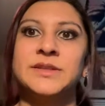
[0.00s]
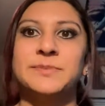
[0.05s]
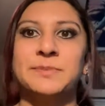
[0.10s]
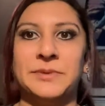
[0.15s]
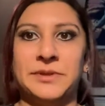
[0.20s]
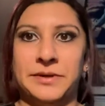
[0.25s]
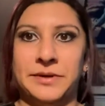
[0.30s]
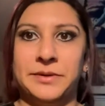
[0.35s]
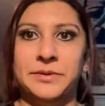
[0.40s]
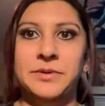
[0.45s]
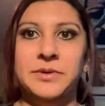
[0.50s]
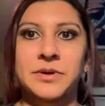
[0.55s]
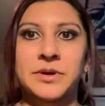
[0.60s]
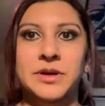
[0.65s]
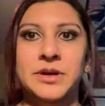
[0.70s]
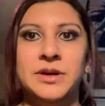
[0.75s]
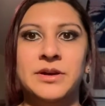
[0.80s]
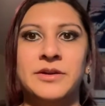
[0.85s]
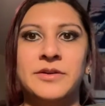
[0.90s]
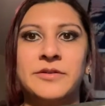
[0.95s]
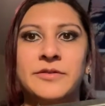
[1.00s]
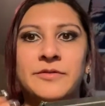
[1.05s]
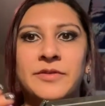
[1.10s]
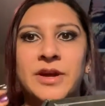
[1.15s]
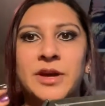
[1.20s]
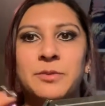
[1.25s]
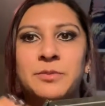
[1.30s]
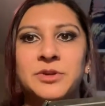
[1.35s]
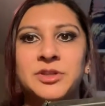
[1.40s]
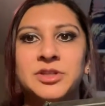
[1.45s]
below of
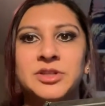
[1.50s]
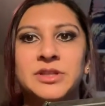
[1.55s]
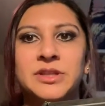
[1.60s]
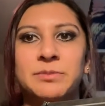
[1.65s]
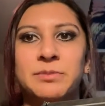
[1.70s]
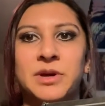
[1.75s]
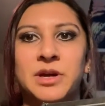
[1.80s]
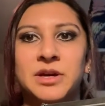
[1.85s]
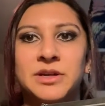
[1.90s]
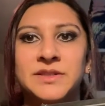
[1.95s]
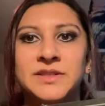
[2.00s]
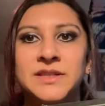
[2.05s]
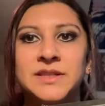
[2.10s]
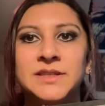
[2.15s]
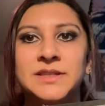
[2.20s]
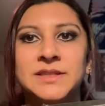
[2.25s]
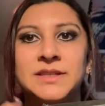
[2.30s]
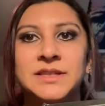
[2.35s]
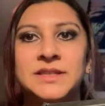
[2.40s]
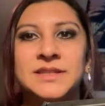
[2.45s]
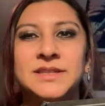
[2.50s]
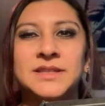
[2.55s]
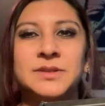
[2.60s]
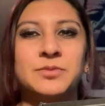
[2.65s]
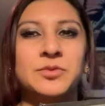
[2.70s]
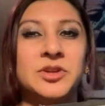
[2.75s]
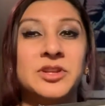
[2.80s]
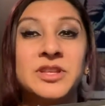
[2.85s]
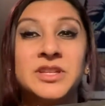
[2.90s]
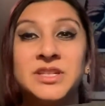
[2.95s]
how much the box is, because it
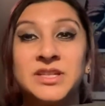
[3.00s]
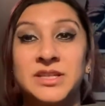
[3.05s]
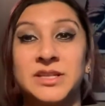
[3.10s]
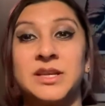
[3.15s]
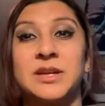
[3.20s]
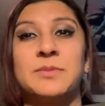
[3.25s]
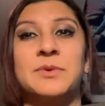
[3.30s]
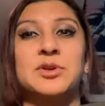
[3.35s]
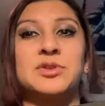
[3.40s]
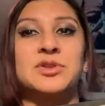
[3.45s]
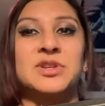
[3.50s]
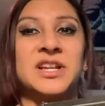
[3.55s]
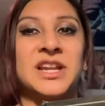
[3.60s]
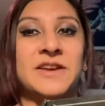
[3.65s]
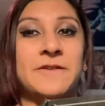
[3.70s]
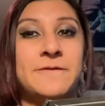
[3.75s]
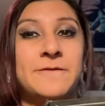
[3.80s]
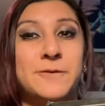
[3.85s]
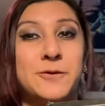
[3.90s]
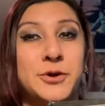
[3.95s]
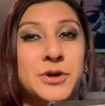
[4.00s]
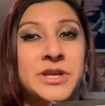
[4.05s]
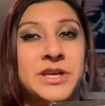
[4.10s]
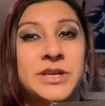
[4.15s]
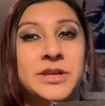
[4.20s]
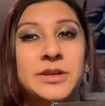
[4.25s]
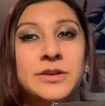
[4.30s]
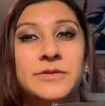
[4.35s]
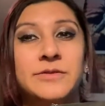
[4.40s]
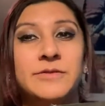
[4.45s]
really does come out to like
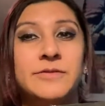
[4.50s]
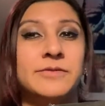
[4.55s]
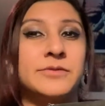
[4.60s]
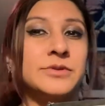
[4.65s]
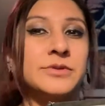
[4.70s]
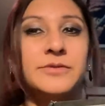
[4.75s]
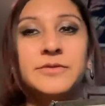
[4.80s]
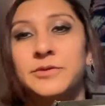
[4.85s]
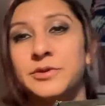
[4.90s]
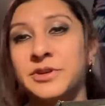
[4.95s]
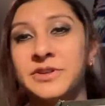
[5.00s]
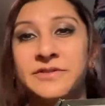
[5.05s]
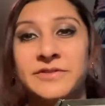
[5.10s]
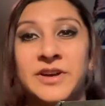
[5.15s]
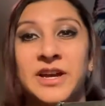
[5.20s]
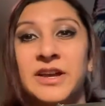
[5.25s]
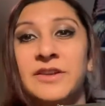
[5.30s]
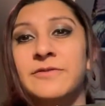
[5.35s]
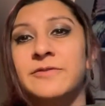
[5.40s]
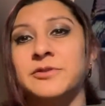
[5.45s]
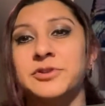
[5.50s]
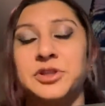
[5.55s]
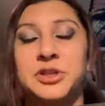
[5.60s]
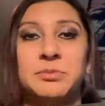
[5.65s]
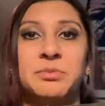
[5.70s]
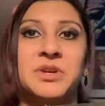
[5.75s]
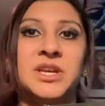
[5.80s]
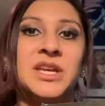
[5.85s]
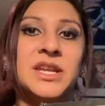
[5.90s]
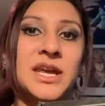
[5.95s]
40 to 45 for
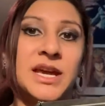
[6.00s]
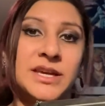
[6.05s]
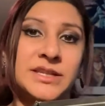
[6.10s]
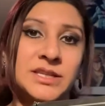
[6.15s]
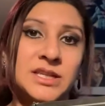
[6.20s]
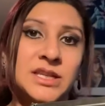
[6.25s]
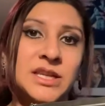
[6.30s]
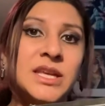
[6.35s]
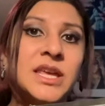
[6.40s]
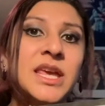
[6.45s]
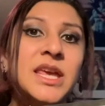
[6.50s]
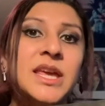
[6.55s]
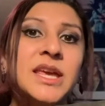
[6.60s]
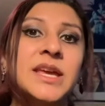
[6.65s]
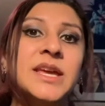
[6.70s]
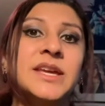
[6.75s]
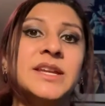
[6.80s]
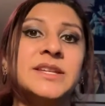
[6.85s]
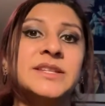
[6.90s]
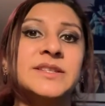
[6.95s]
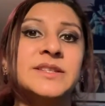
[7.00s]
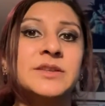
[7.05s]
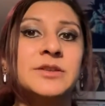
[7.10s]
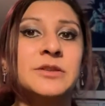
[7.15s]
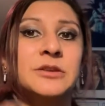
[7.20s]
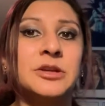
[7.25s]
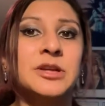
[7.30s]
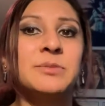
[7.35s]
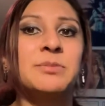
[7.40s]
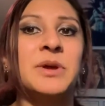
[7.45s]
shipping and handling. It is a
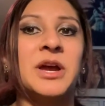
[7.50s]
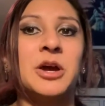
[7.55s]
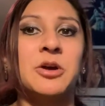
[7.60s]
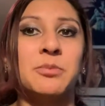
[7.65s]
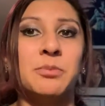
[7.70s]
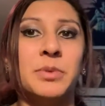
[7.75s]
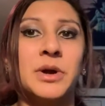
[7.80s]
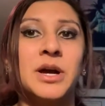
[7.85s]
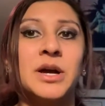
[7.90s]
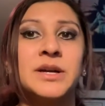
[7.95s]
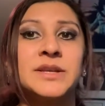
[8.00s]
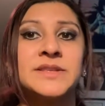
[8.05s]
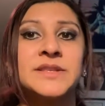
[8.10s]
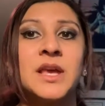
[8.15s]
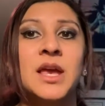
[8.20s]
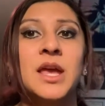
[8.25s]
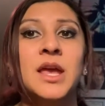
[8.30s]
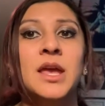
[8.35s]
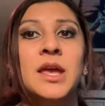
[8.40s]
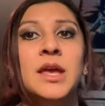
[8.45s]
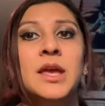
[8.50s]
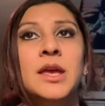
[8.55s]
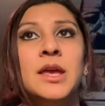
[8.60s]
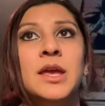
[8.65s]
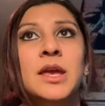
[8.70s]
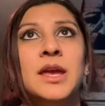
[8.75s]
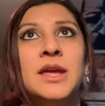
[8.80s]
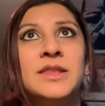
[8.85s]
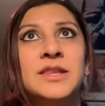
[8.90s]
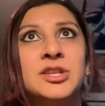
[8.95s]
30 pound box,
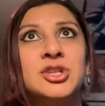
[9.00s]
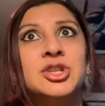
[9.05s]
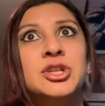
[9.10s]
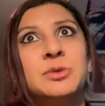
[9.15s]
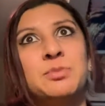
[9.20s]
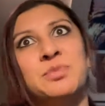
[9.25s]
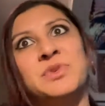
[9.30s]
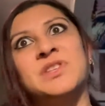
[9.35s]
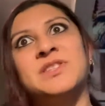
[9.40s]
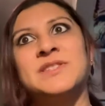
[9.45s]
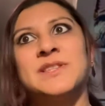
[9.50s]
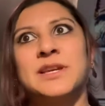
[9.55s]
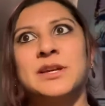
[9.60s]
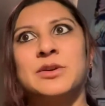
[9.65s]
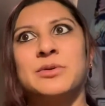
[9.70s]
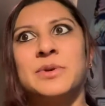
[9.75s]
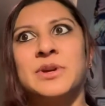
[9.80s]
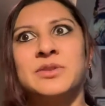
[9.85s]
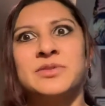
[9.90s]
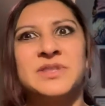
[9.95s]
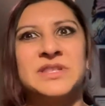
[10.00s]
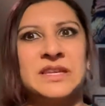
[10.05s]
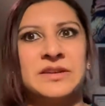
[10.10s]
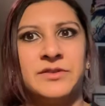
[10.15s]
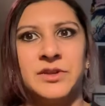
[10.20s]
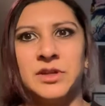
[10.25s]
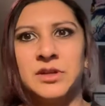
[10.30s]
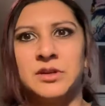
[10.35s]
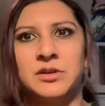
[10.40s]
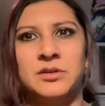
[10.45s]
and then shipping is like around
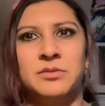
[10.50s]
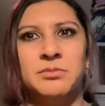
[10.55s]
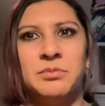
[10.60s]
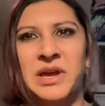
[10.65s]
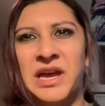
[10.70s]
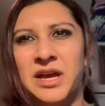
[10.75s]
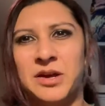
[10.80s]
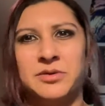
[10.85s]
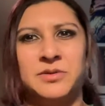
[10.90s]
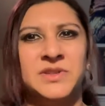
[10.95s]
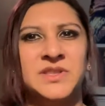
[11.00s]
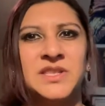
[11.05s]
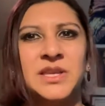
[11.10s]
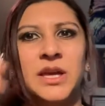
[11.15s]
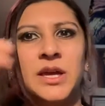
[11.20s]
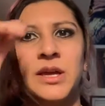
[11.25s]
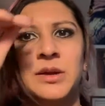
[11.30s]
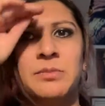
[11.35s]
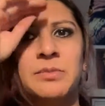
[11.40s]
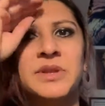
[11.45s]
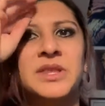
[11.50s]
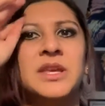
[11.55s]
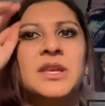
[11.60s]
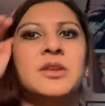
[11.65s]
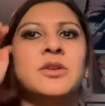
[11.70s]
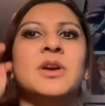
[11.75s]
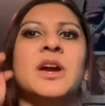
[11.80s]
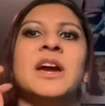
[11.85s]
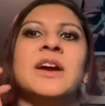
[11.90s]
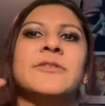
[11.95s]
7 pounds, but then
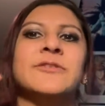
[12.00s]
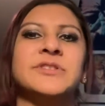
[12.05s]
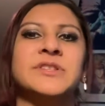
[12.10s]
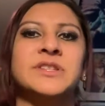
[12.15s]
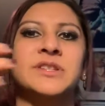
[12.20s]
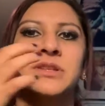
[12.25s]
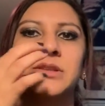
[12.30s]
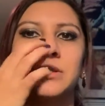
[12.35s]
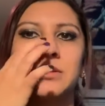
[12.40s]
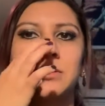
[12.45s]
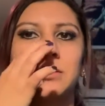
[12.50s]
you have to